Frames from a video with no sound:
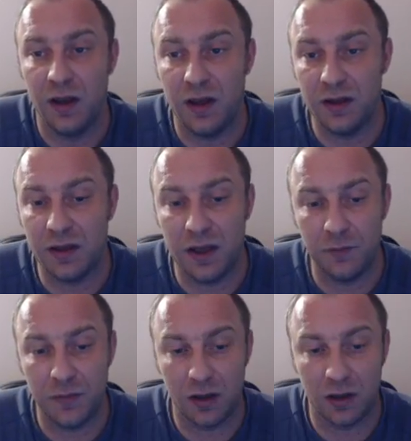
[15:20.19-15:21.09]
In the
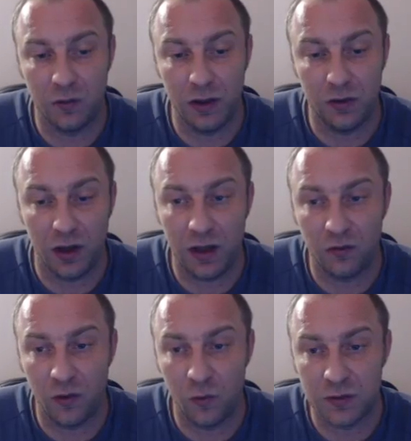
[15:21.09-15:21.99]
game uh, queen to a
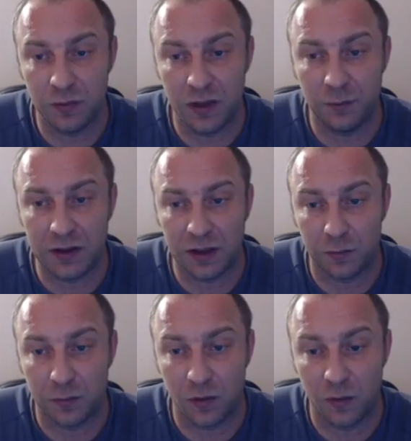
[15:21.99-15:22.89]
three was played, but not
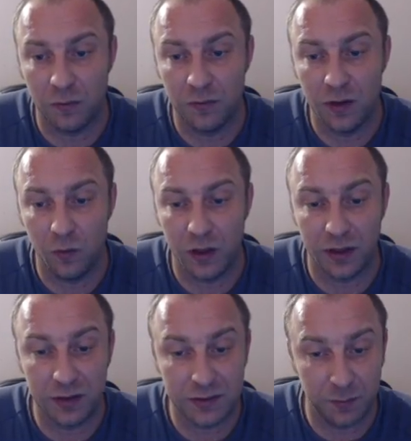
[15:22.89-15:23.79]
a problem, we
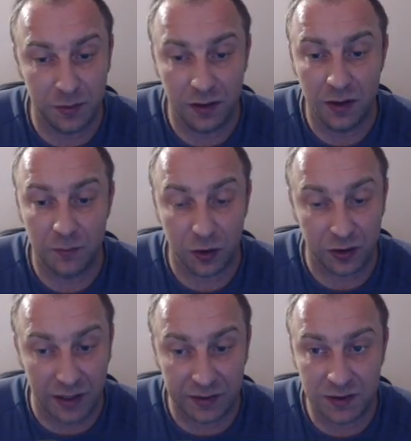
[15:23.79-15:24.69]
can simply
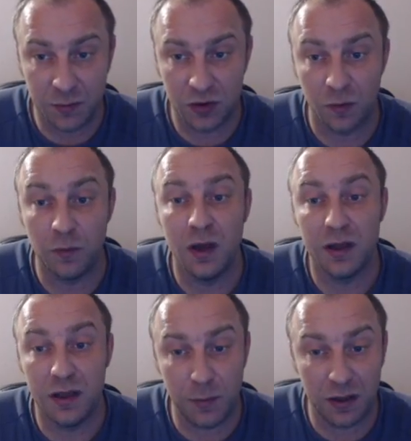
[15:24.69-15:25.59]
protect this bishop,
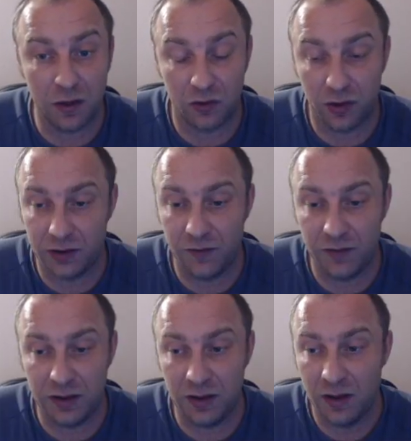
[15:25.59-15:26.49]
keeping our
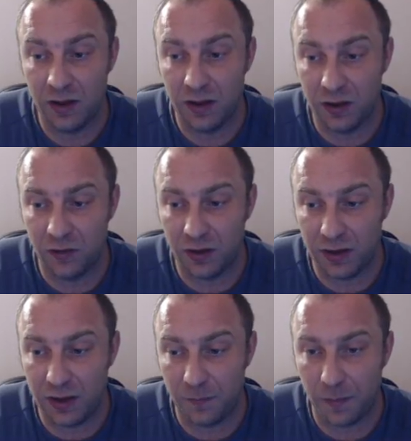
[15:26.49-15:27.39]
activity. Here in
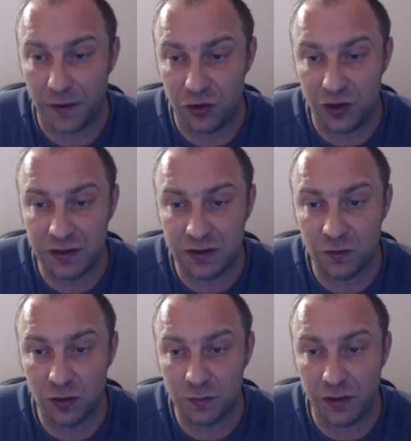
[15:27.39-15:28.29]
the game g
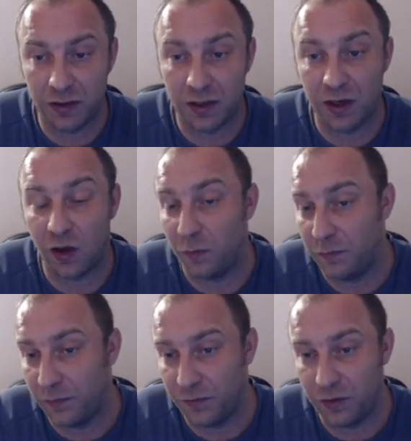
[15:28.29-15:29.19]
six was played, and now
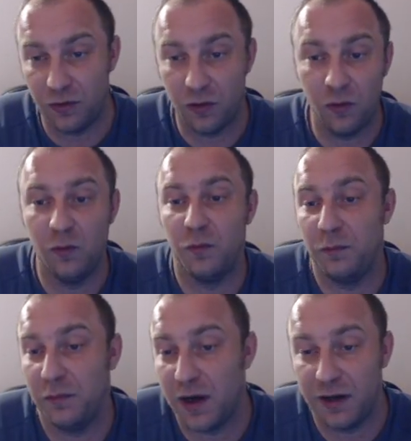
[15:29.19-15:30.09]
you know,
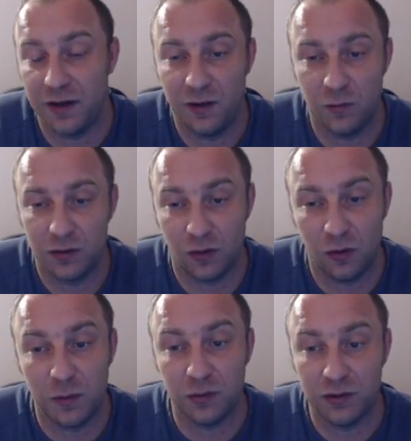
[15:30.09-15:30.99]
Garry was
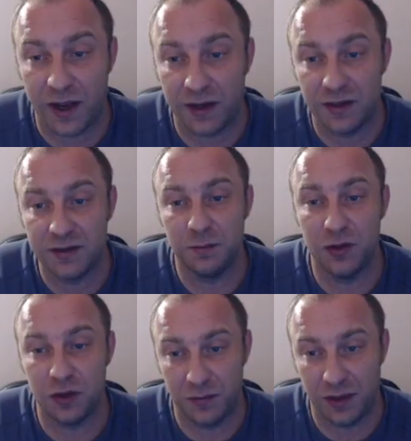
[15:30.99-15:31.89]
all about tactics.
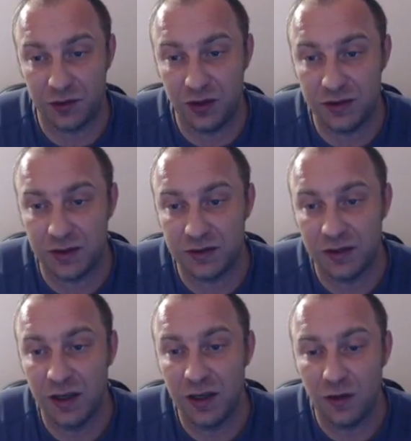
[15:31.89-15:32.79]
Bishop takes g six,
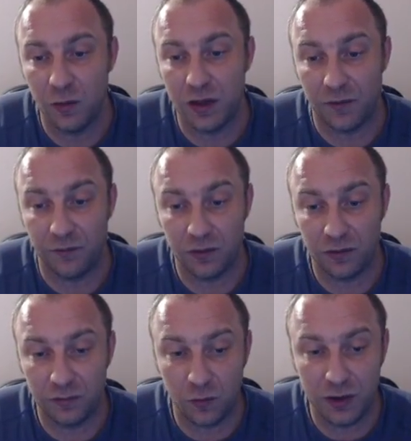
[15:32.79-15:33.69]
we have
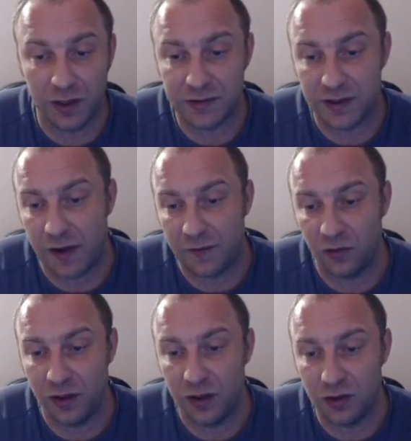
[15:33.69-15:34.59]
queen takes f
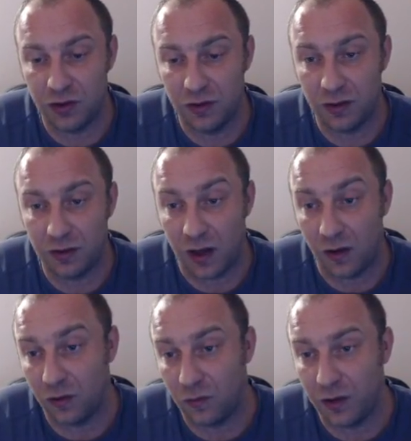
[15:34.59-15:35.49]
three, and
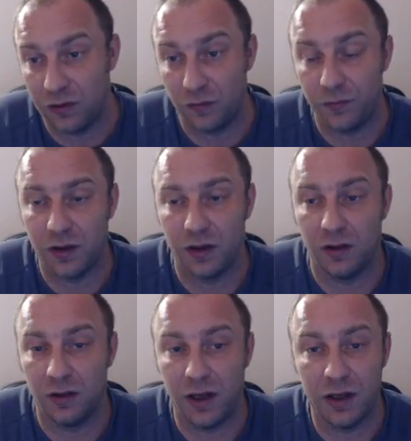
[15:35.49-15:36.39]
now queen to
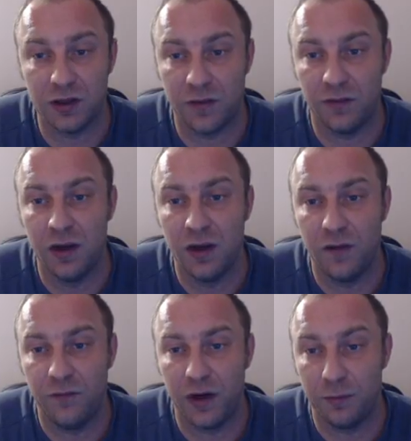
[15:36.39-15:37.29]
uh, h seven,
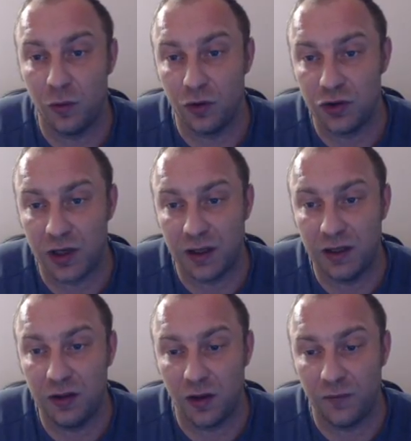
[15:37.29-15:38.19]
very important
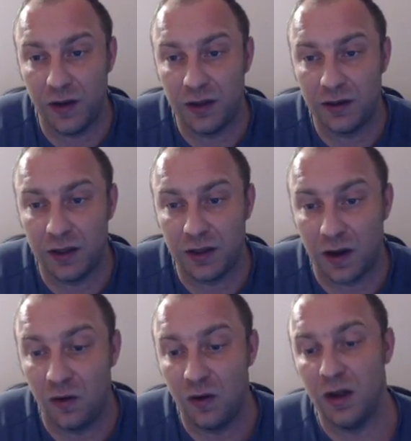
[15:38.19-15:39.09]
checking to f eight, and
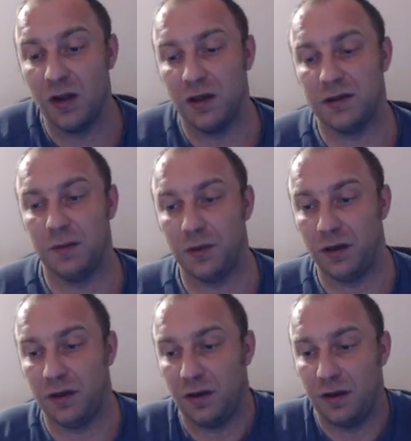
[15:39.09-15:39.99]
now
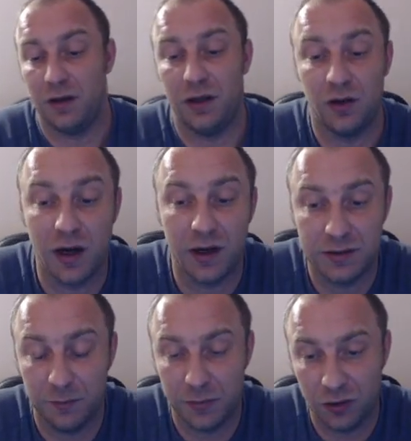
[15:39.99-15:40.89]
simply uh, here Garry
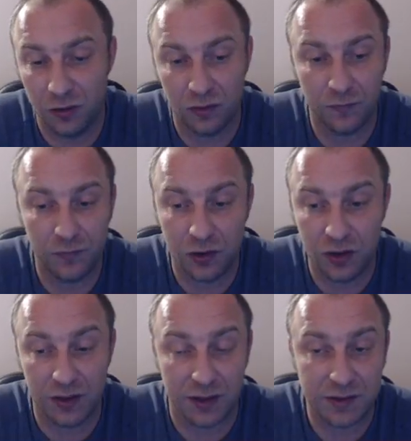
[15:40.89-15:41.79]
simply took
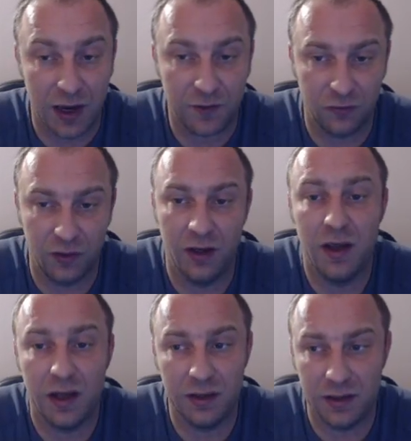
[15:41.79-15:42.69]
g takes f three,
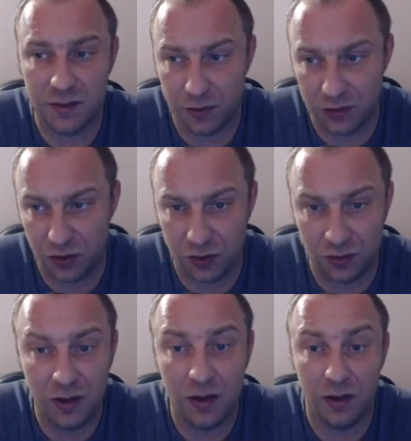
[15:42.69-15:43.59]
and in this
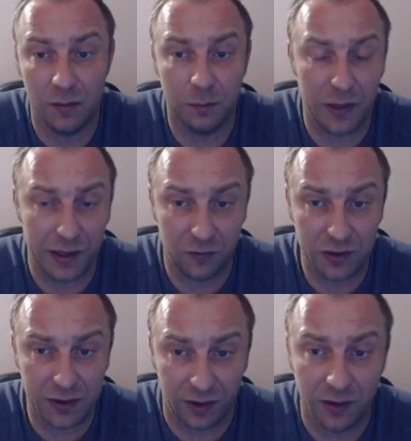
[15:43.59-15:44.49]
position uh, black
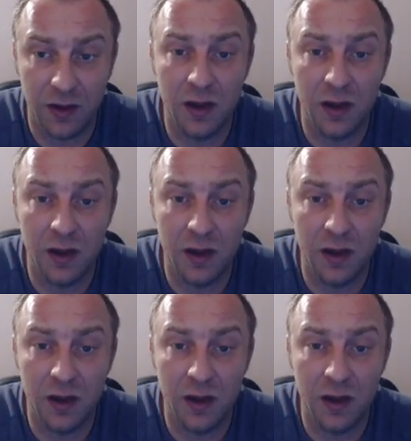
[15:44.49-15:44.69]
resigned.